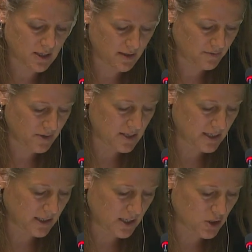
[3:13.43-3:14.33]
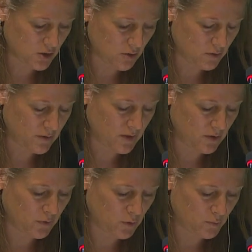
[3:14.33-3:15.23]
in the facilitation of the
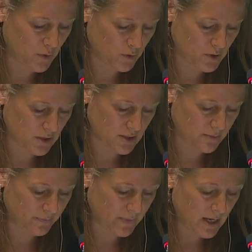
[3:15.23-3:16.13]
review process.